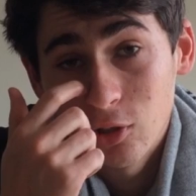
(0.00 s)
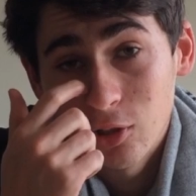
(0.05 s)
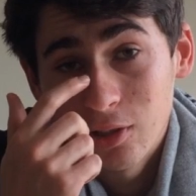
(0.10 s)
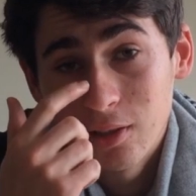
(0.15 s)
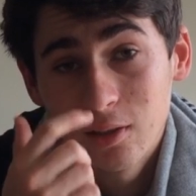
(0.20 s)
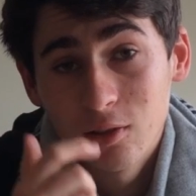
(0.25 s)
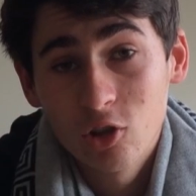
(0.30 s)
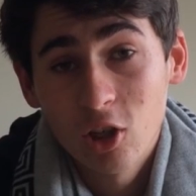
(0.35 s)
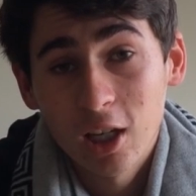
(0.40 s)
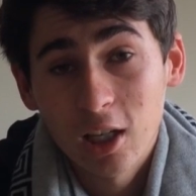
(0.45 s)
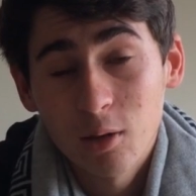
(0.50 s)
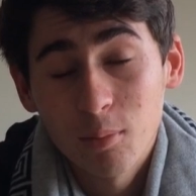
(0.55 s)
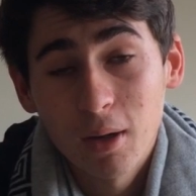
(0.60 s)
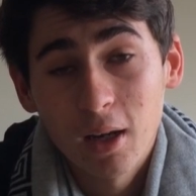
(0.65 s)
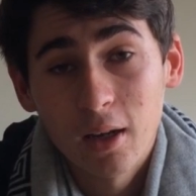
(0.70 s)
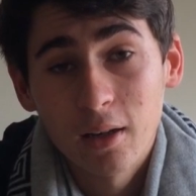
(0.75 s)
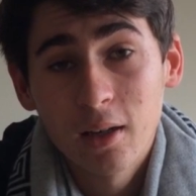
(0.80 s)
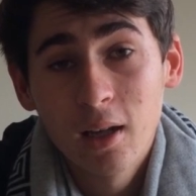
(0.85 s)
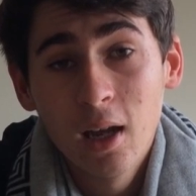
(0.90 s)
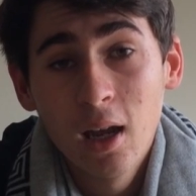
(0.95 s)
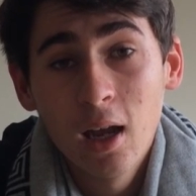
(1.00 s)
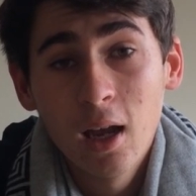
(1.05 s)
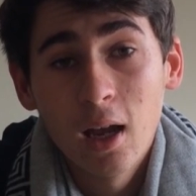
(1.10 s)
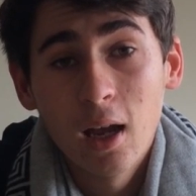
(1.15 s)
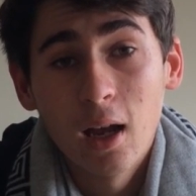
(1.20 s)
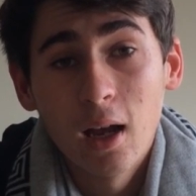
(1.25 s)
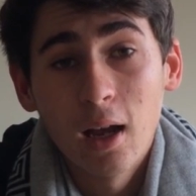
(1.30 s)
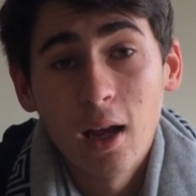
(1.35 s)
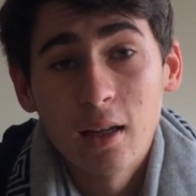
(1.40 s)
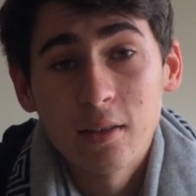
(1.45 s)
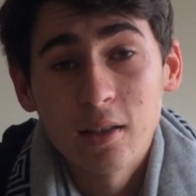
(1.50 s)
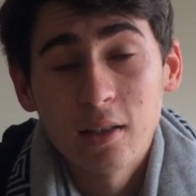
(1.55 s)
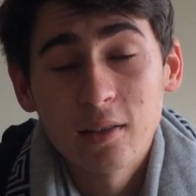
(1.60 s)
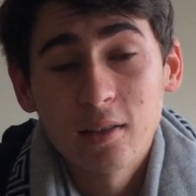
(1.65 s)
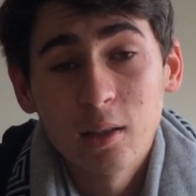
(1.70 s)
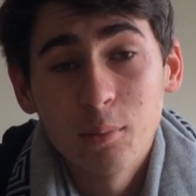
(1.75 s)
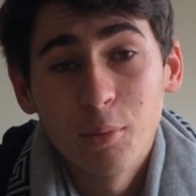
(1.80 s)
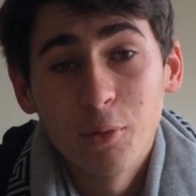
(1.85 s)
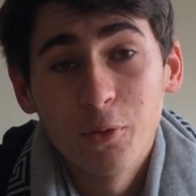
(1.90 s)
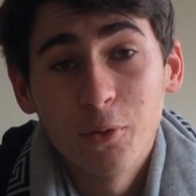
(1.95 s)
You can check him out. As I
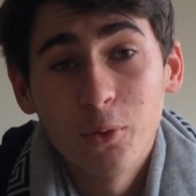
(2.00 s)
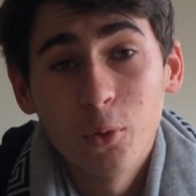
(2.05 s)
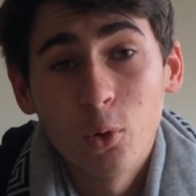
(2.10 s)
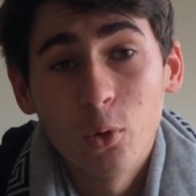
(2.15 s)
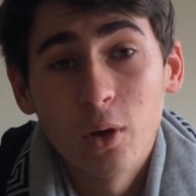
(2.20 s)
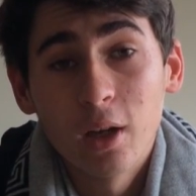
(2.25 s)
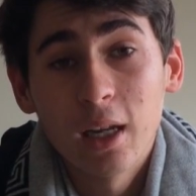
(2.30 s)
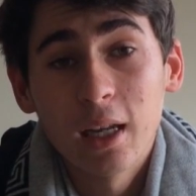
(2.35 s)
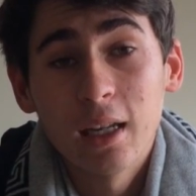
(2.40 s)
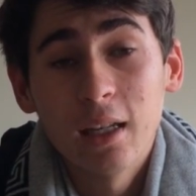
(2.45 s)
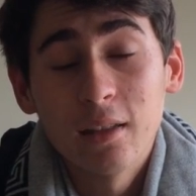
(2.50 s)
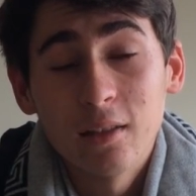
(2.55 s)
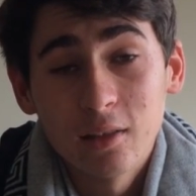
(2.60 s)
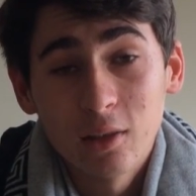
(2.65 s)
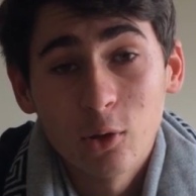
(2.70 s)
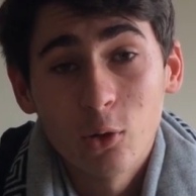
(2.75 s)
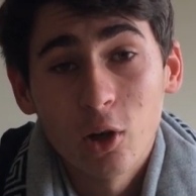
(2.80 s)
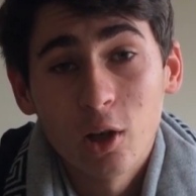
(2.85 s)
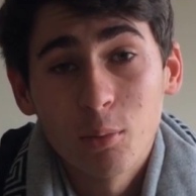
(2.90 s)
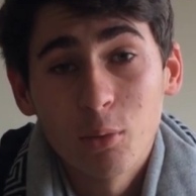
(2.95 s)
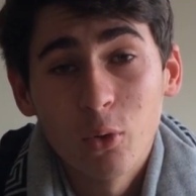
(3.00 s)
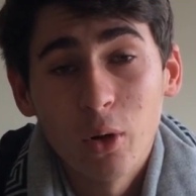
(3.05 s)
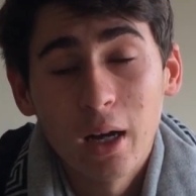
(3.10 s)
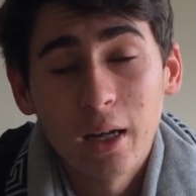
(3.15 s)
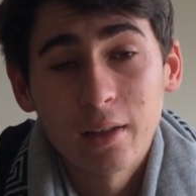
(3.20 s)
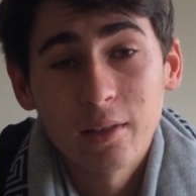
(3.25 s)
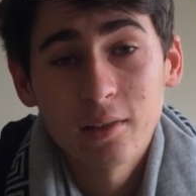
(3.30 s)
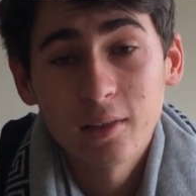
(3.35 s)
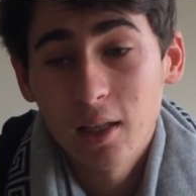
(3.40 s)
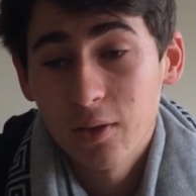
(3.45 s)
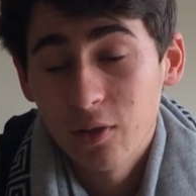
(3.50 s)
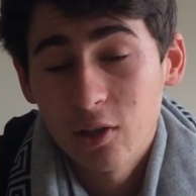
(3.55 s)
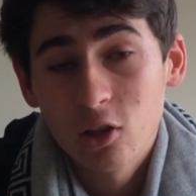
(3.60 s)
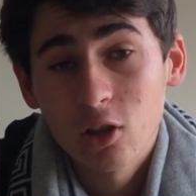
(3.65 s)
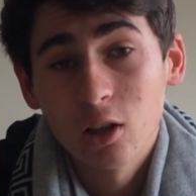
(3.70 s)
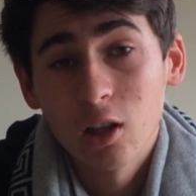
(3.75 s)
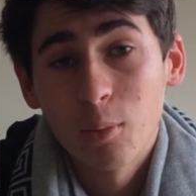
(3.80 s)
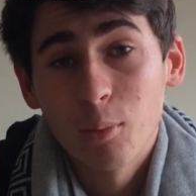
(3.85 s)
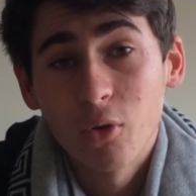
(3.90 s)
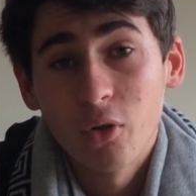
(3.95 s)
said before, he's an incredible artist, and this
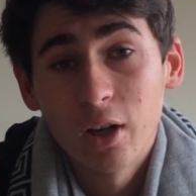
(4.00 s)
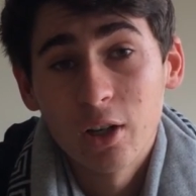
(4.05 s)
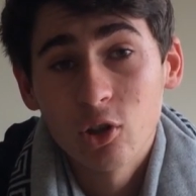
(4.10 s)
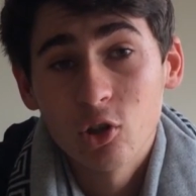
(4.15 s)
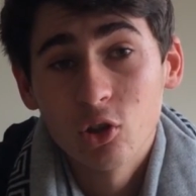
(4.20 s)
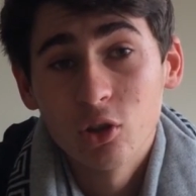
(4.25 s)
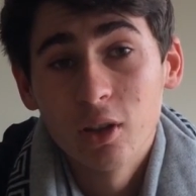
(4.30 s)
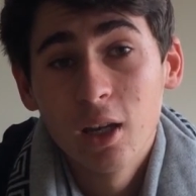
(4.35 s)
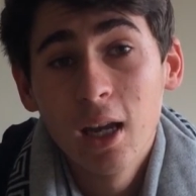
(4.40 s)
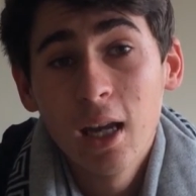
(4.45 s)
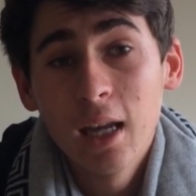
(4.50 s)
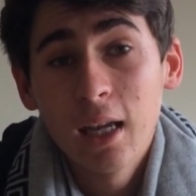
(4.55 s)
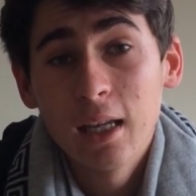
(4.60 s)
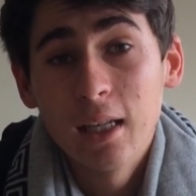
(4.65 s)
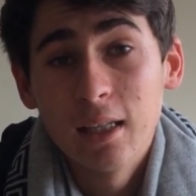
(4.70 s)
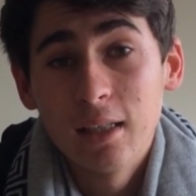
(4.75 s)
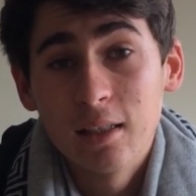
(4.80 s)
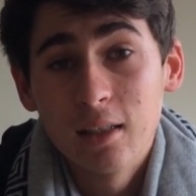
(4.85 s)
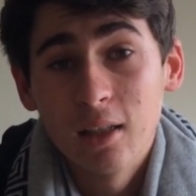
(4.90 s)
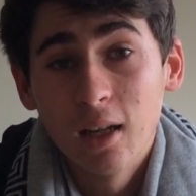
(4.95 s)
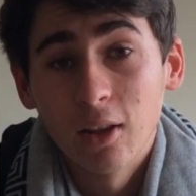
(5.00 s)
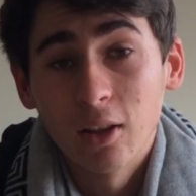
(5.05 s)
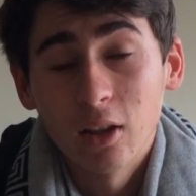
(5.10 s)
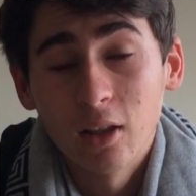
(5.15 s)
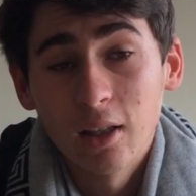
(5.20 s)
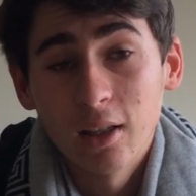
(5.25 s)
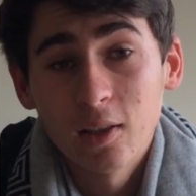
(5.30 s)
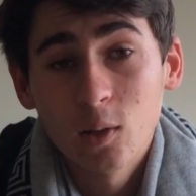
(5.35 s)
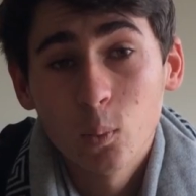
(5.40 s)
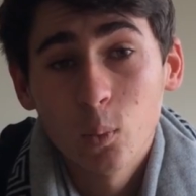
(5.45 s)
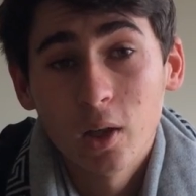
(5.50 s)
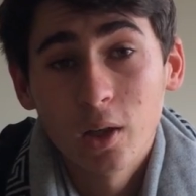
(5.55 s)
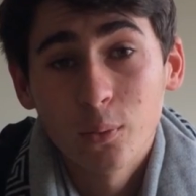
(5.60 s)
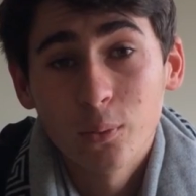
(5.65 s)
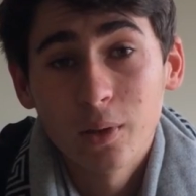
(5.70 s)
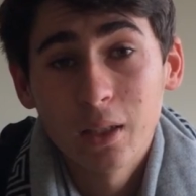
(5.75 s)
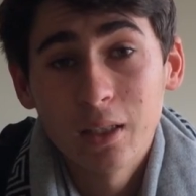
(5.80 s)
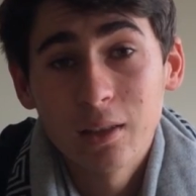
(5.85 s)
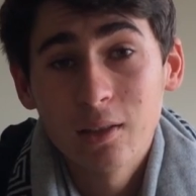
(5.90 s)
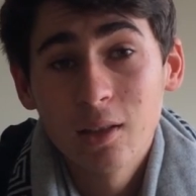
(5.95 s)
collaboration is nonetheless one
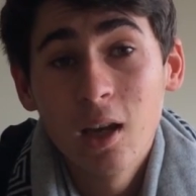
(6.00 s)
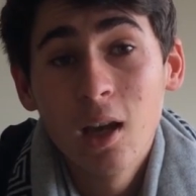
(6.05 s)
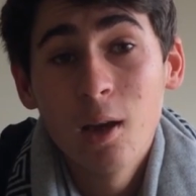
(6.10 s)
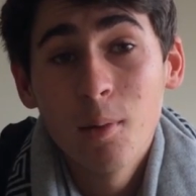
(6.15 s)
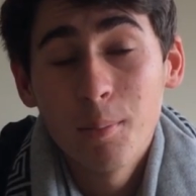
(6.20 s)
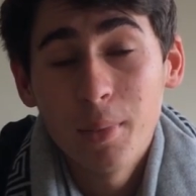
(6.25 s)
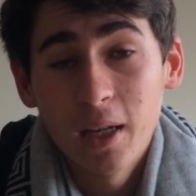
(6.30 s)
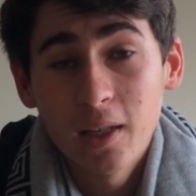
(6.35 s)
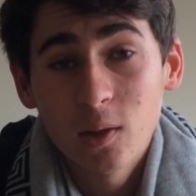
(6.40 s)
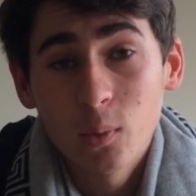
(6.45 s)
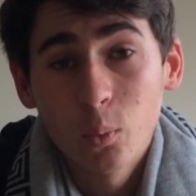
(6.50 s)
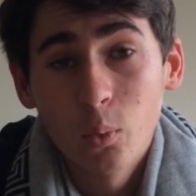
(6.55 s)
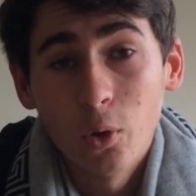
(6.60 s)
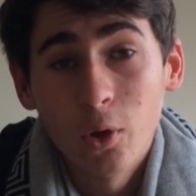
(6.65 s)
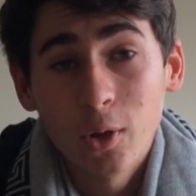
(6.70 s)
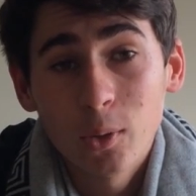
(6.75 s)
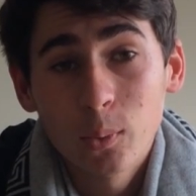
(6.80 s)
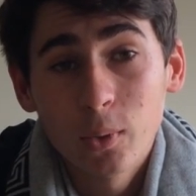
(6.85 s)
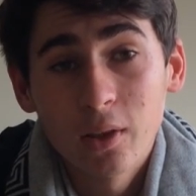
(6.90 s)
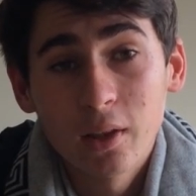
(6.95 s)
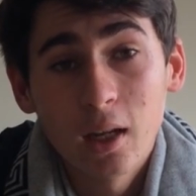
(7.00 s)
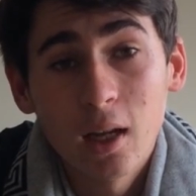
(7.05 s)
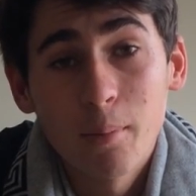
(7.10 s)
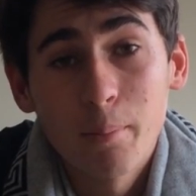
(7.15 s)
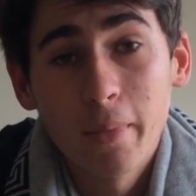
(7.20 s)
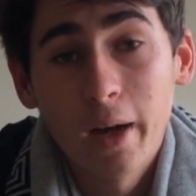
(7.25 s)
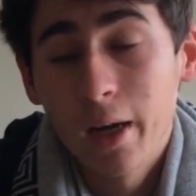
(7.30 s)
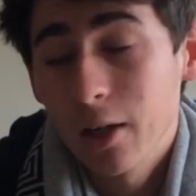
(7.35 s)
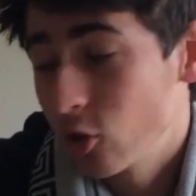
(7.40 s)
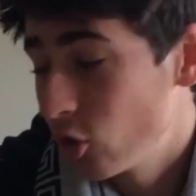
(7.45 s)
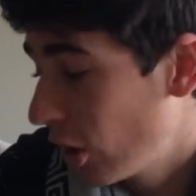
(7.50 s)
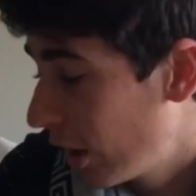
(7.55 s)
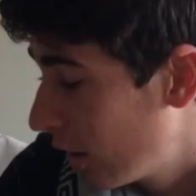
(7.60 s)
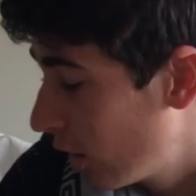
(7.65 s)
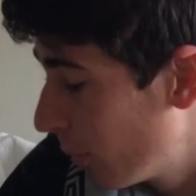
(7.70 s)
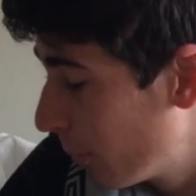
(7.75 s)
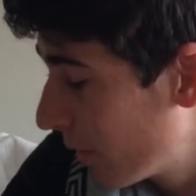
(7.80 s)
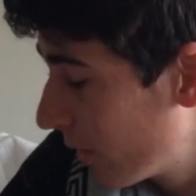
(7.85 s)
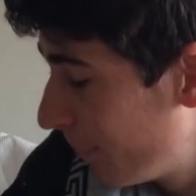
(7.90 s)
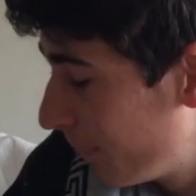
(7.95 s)
of his best works with Marc
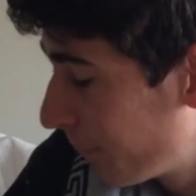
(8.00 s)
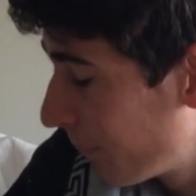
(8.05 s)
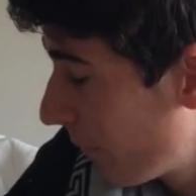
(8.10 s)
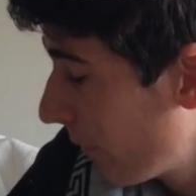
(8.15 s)
Jacobs.